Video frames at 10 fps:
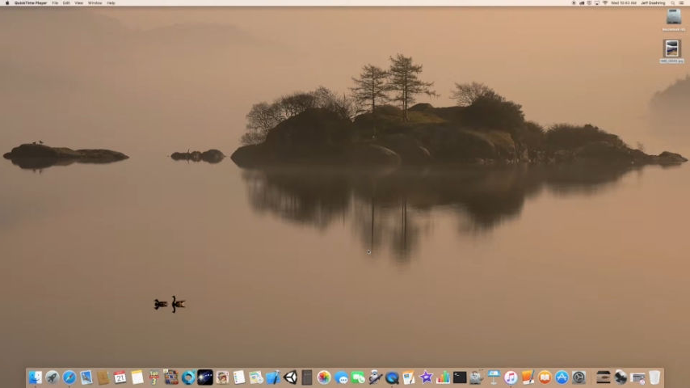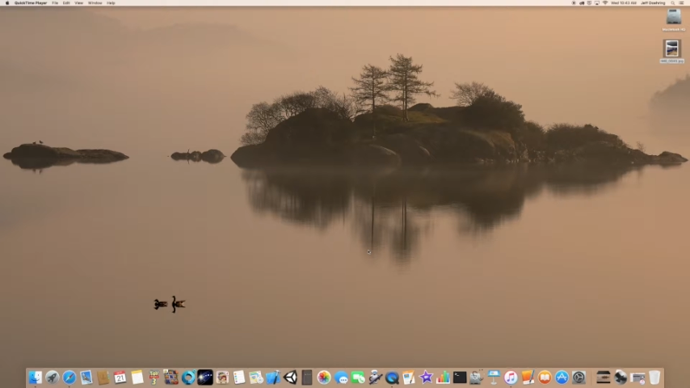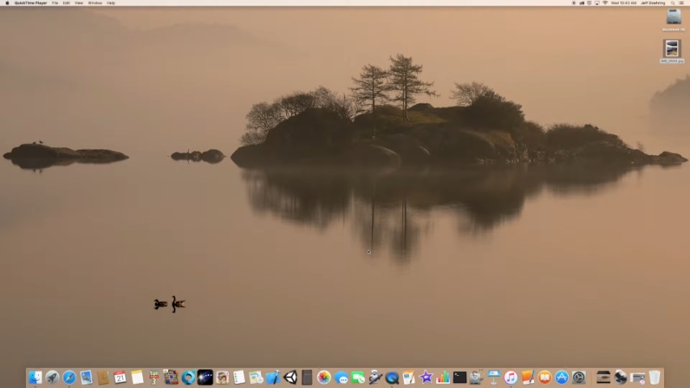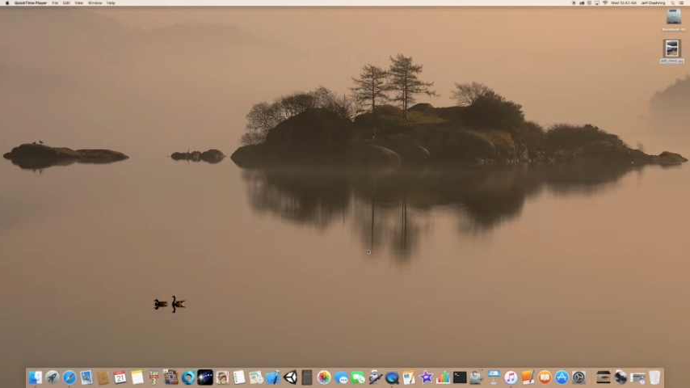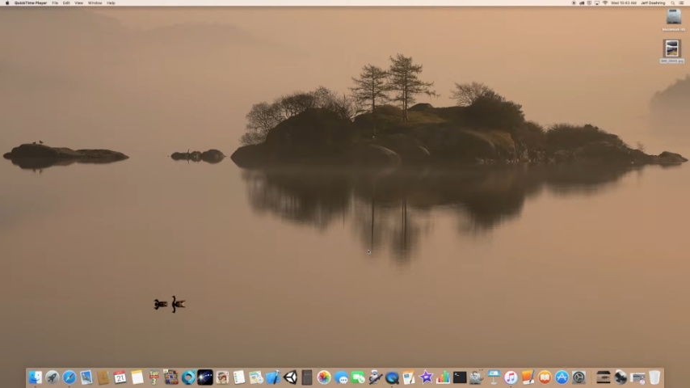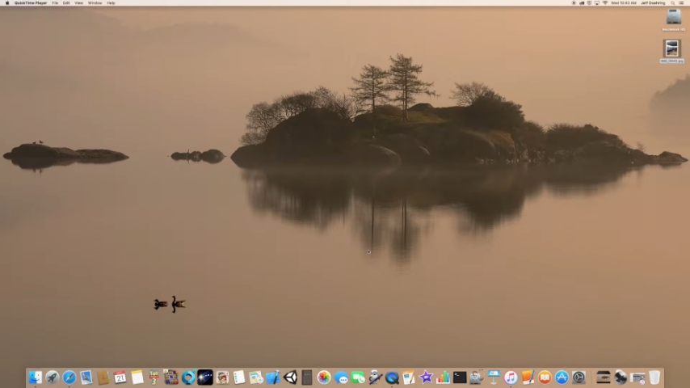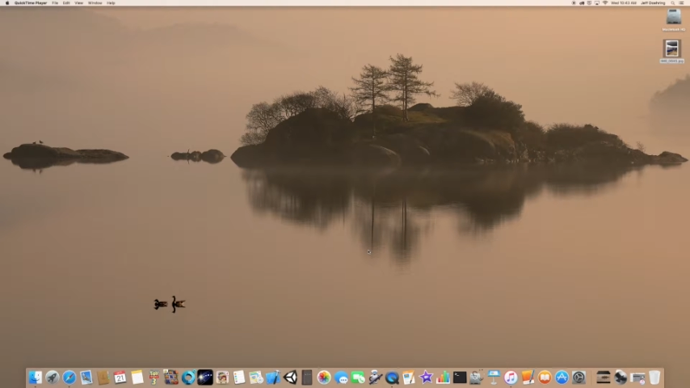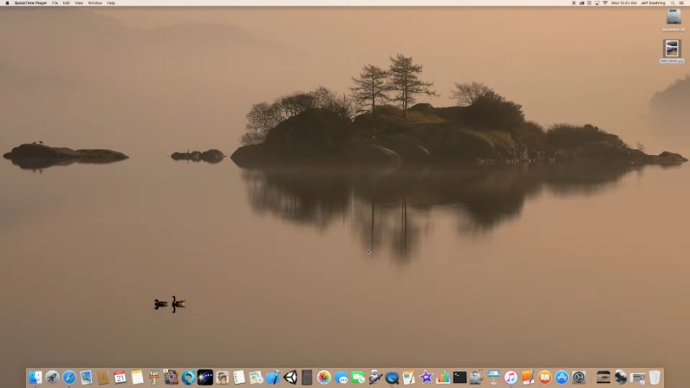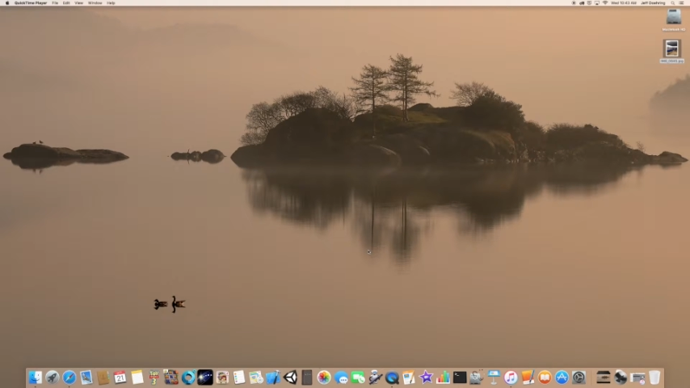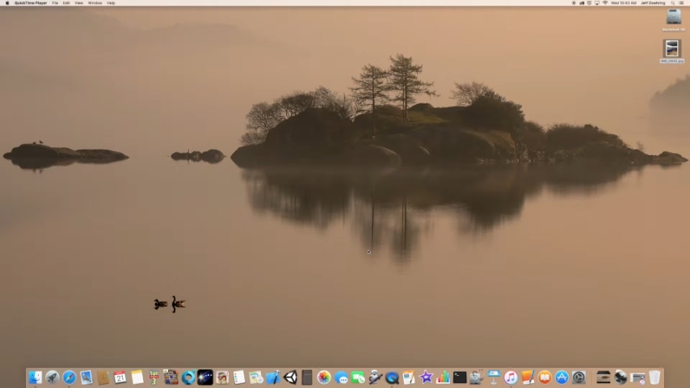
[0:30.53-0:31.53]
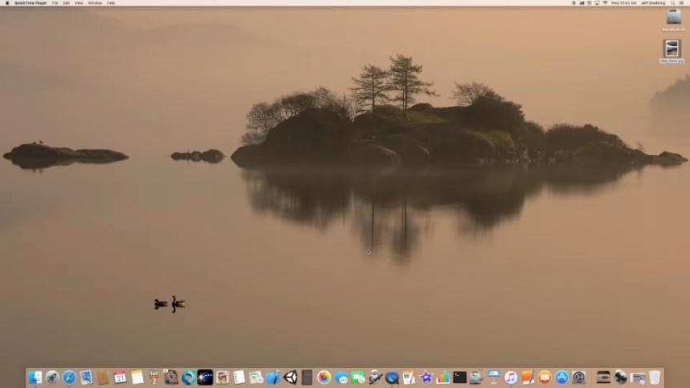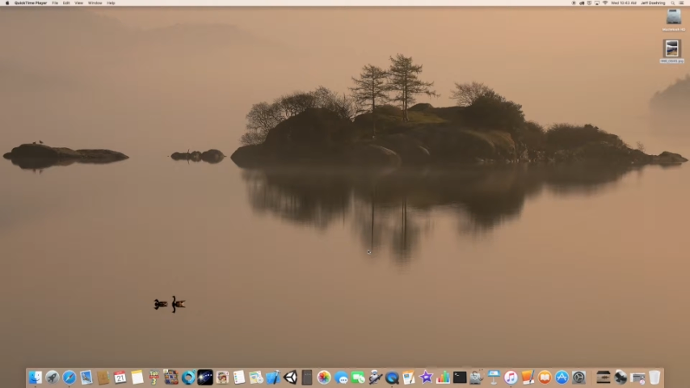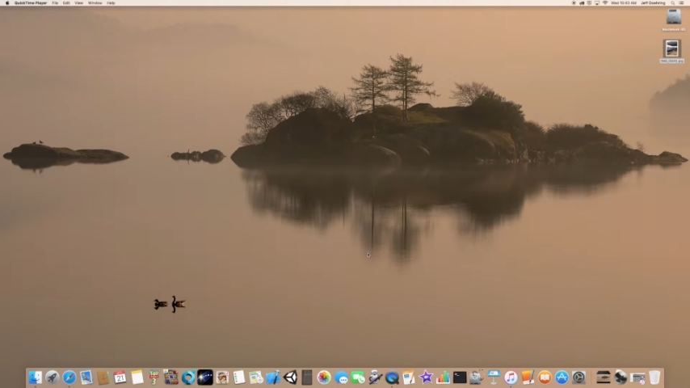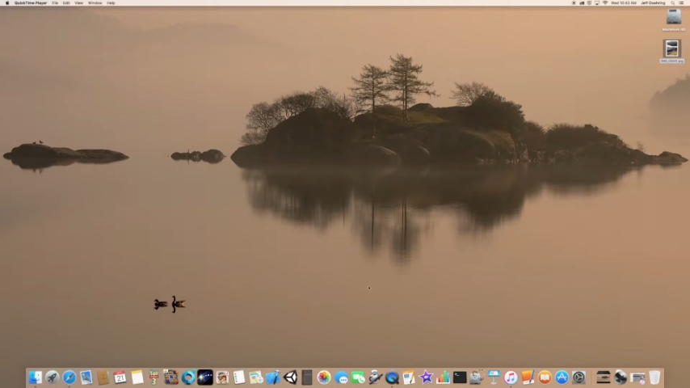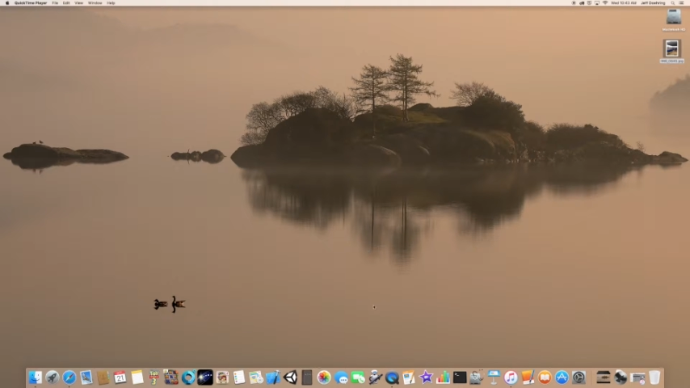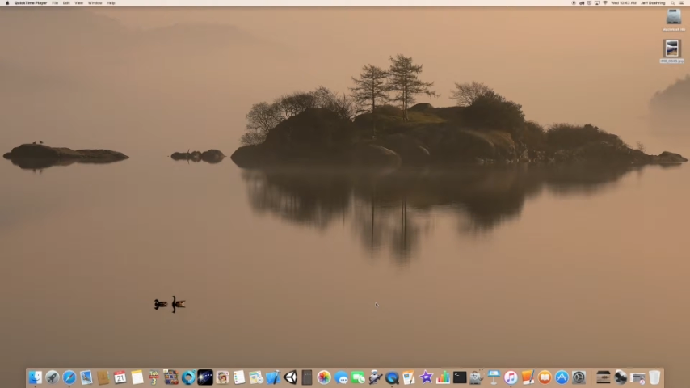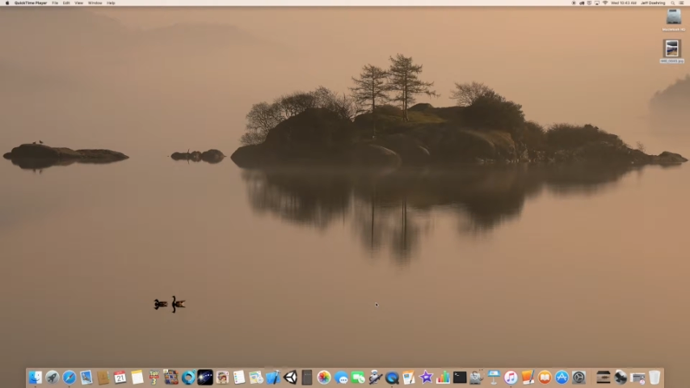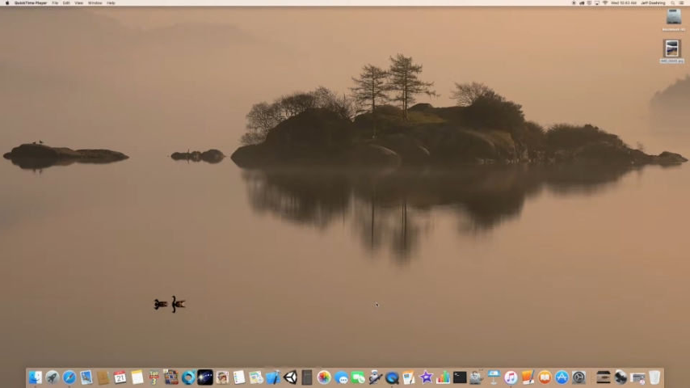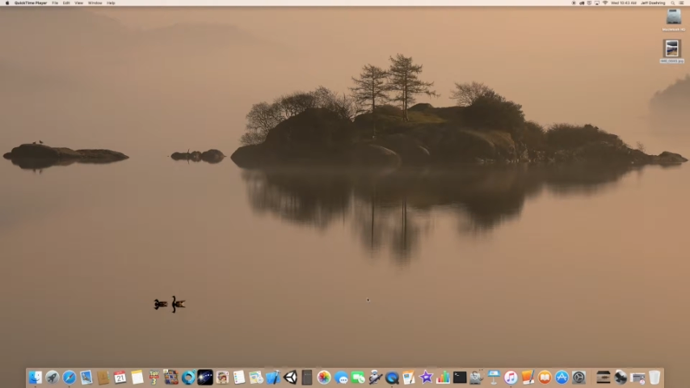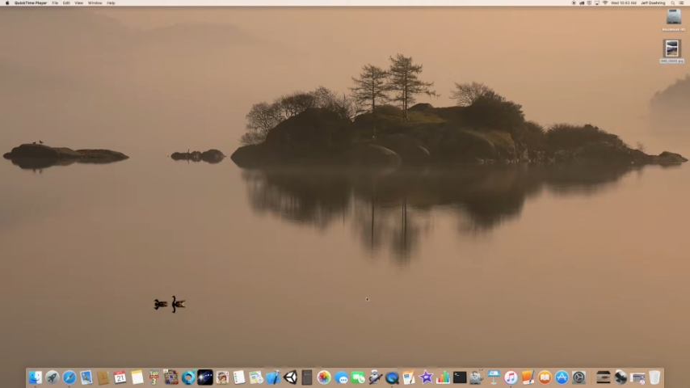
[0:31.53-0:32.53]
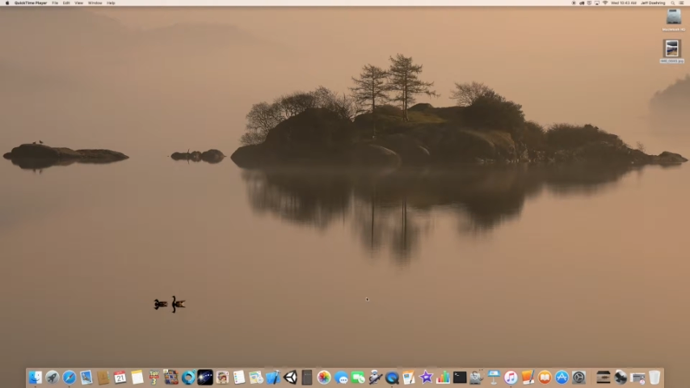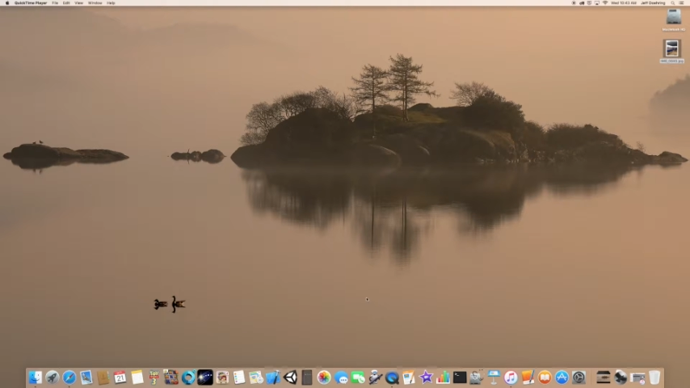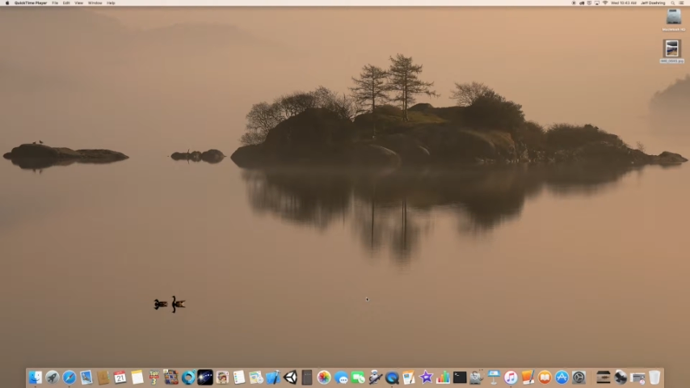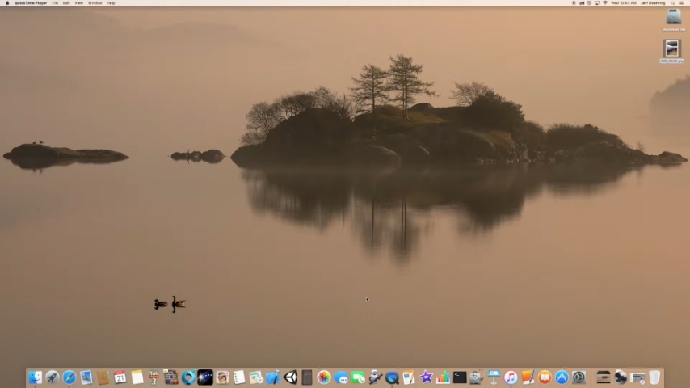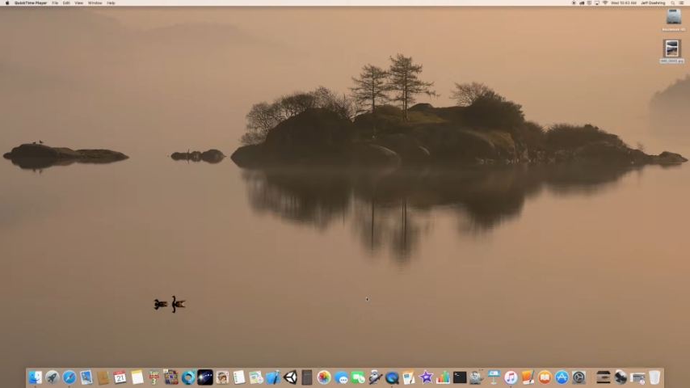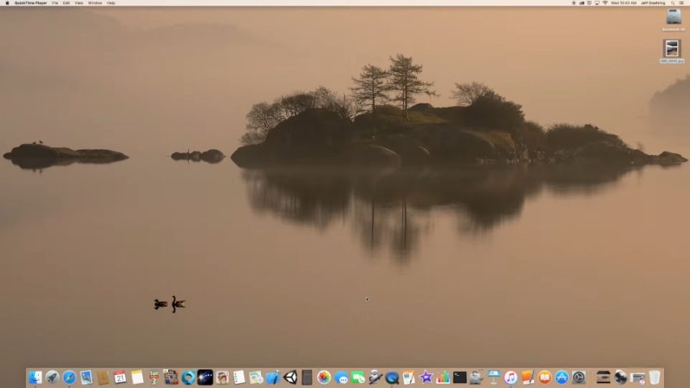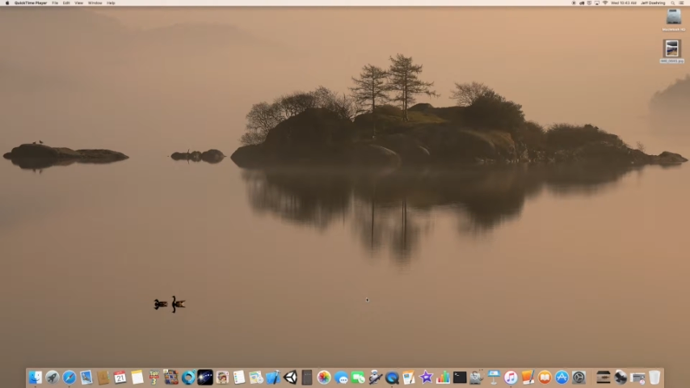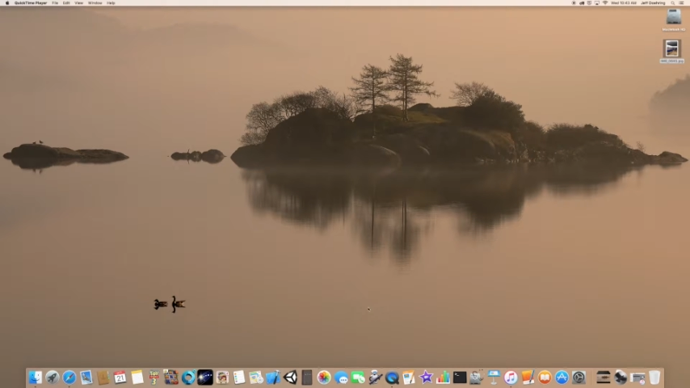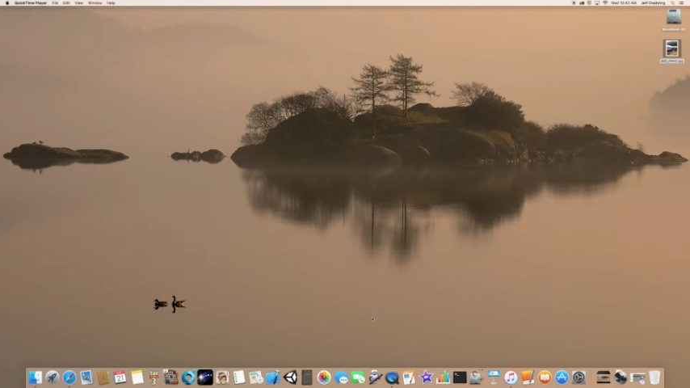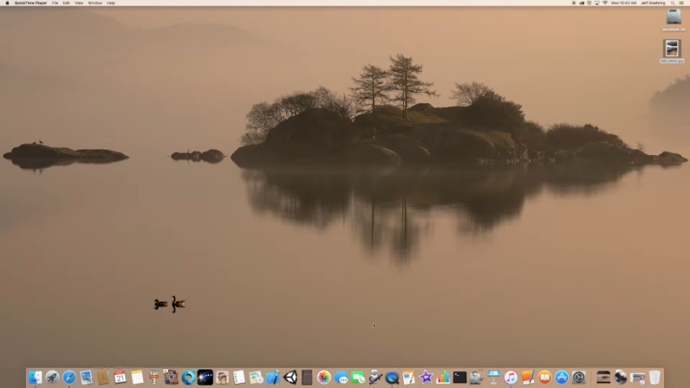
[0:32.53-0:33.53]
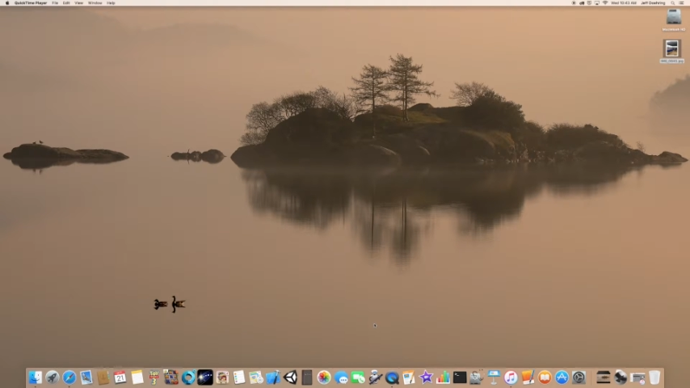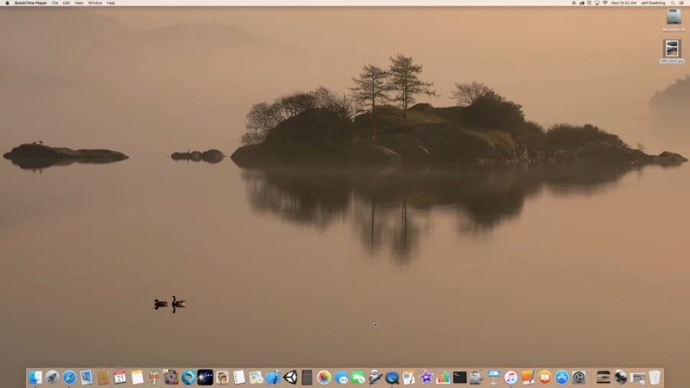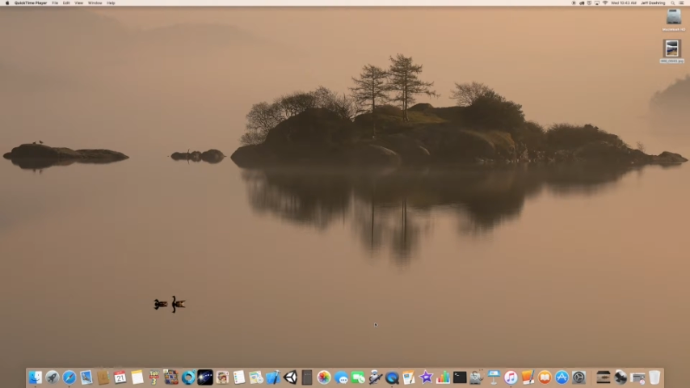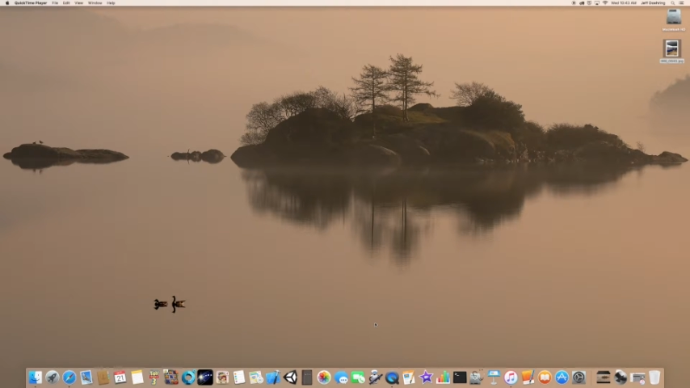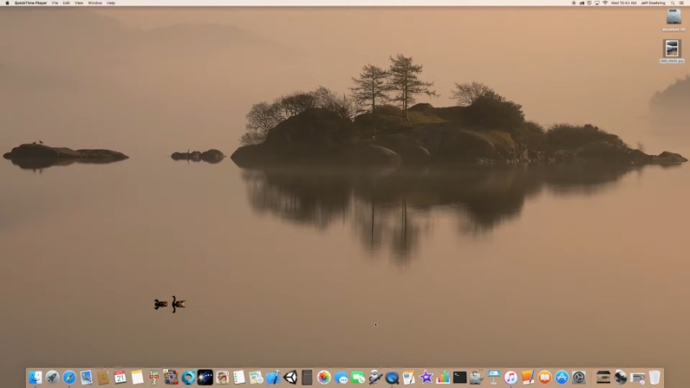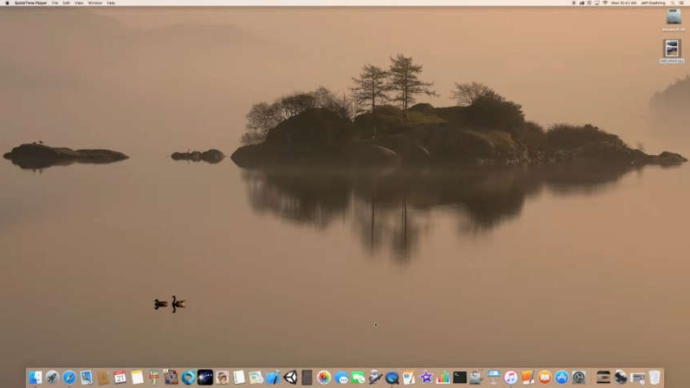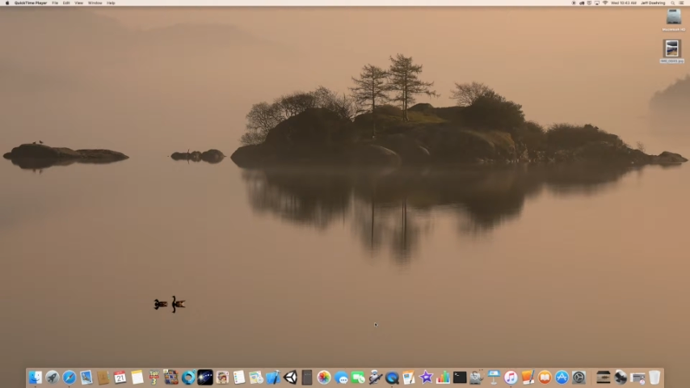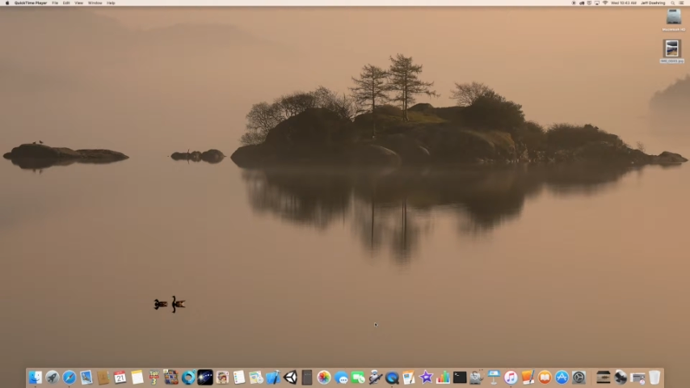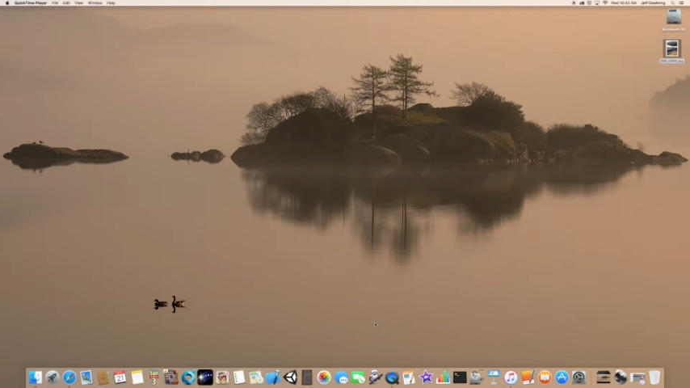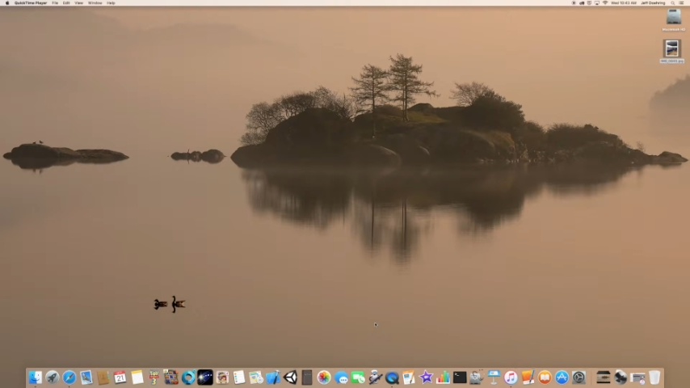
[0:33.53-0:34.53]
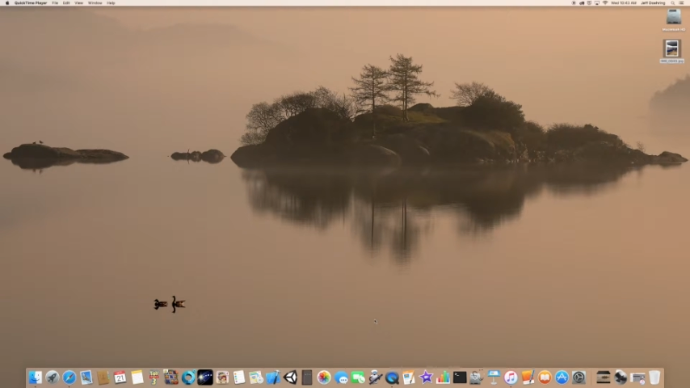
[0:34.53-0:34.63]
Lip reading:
No face is visible, so there are no lips to read.